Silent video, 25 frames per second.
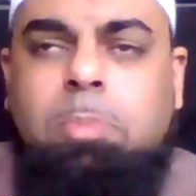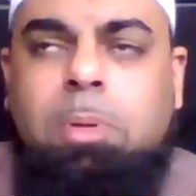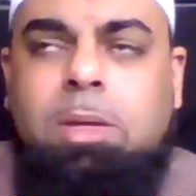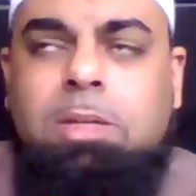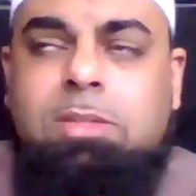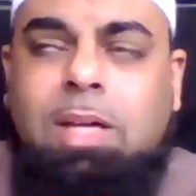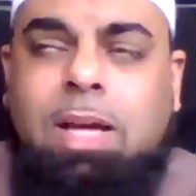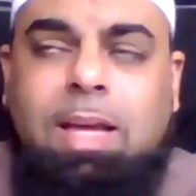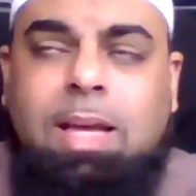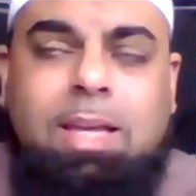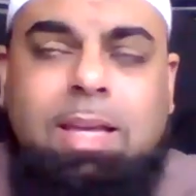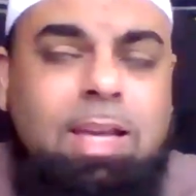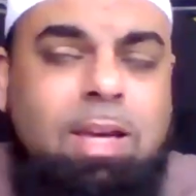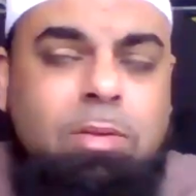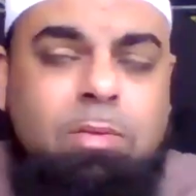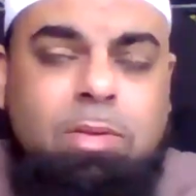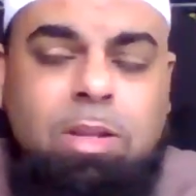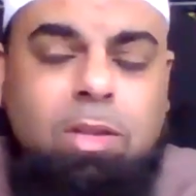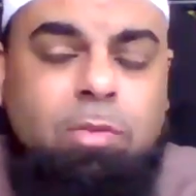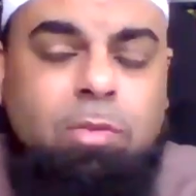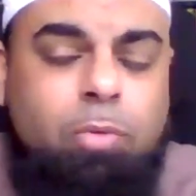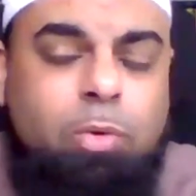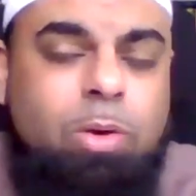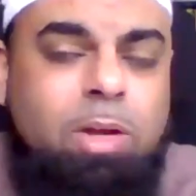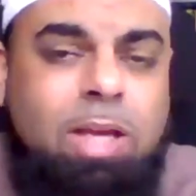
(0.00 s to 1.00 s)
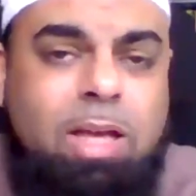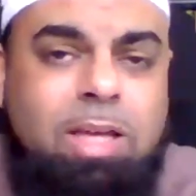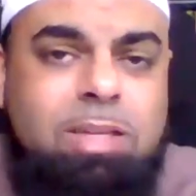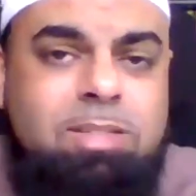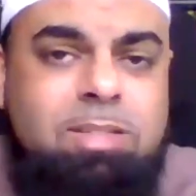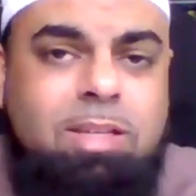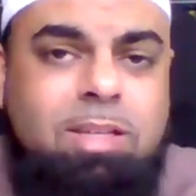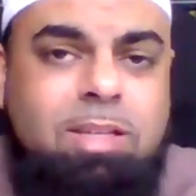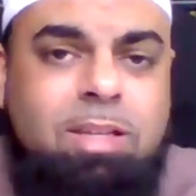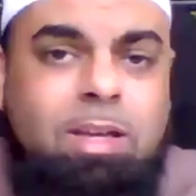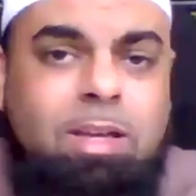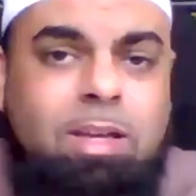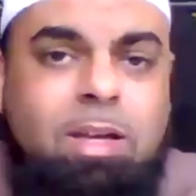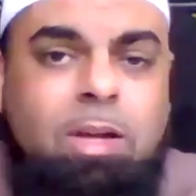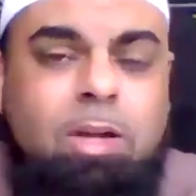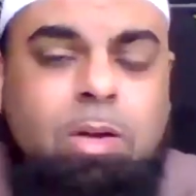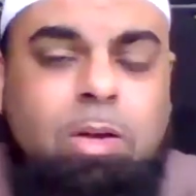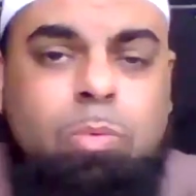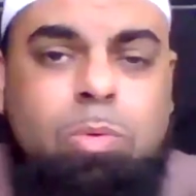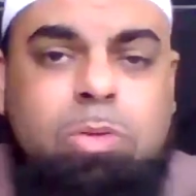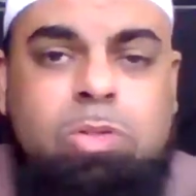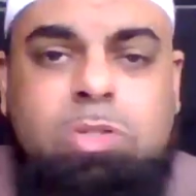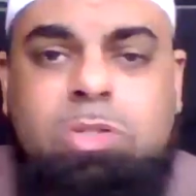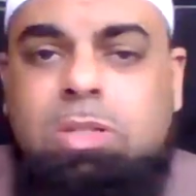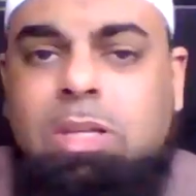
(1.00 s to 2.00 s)
I can't really forecast it,
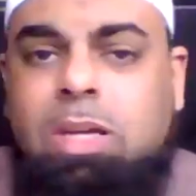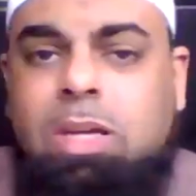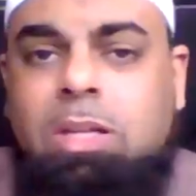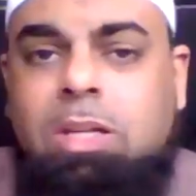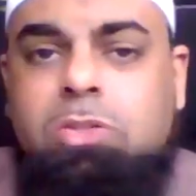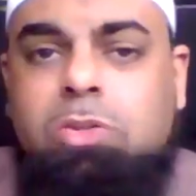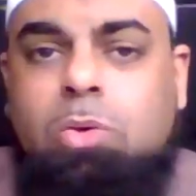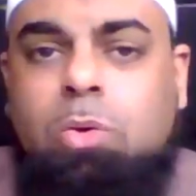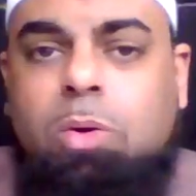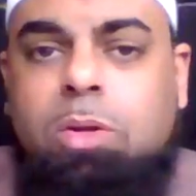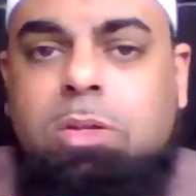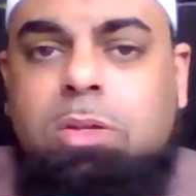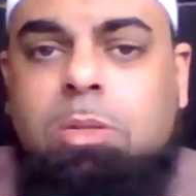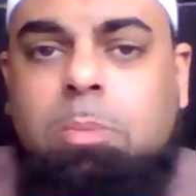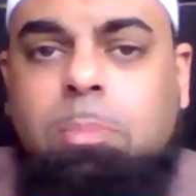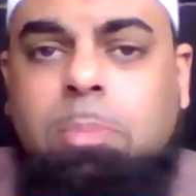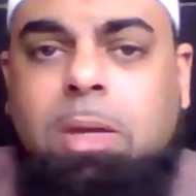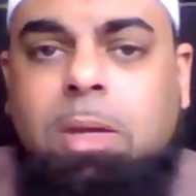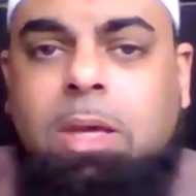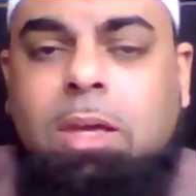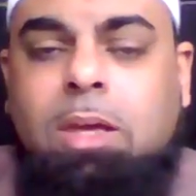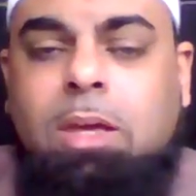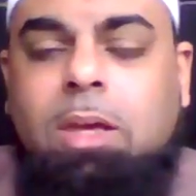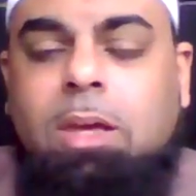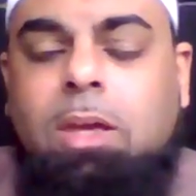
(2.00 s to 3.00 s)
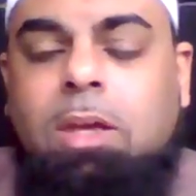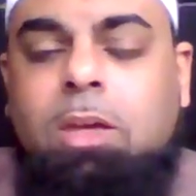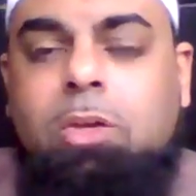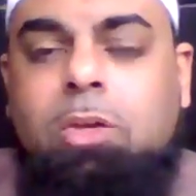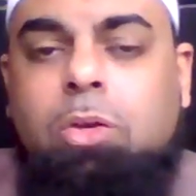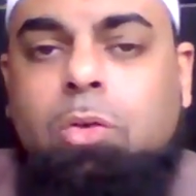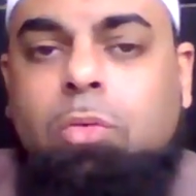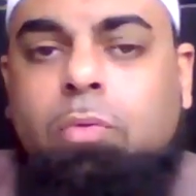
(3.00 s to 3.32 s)
which day it's going to be.